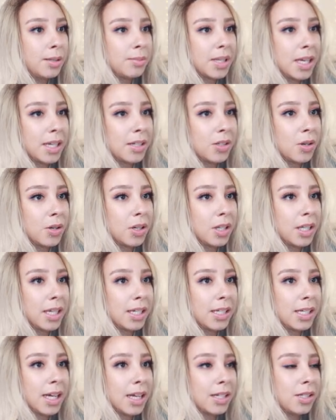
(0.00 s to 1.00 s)
that seems like
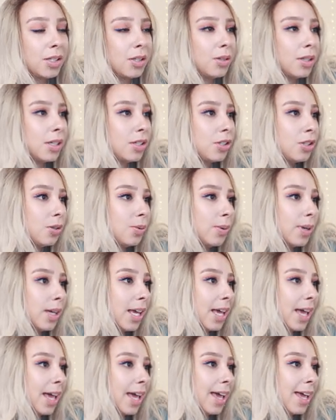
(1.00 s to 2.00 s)
totally a tattoo that she would
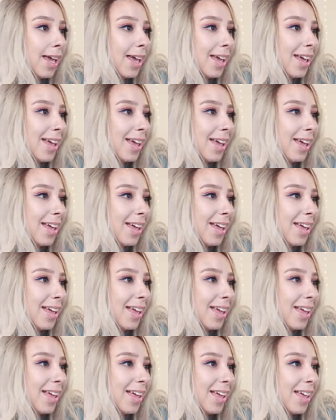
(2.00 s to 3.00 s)
get.
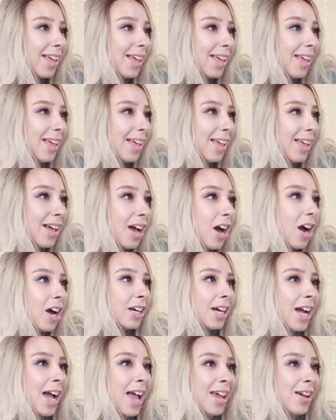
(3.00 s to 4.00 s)

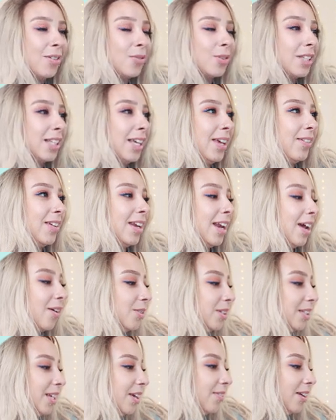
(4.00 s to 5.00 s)
All right, we're leaving
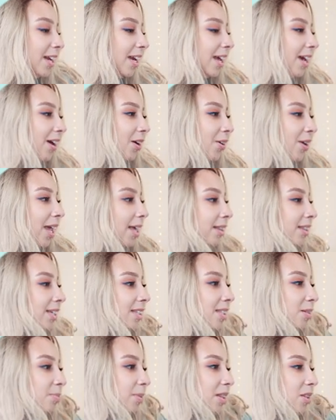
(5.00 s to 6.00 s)
it, we're leaving it. Okay,
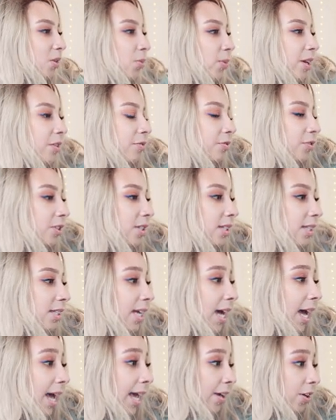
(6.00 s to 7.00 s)
let's spin the wheel for
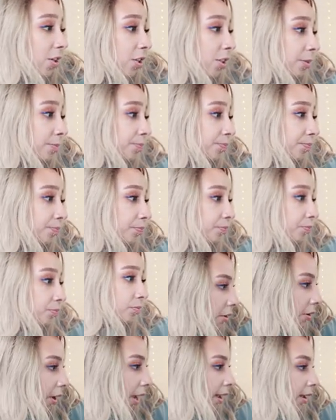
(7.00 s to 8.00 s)
style.
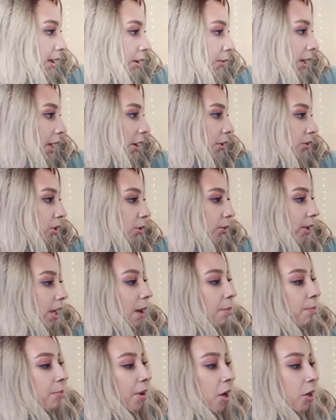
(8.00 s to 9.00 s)
Okay, here we go. So we
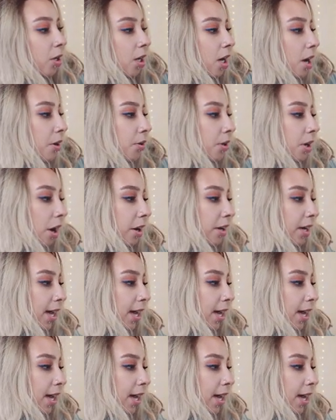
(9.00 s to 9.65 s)
got boho,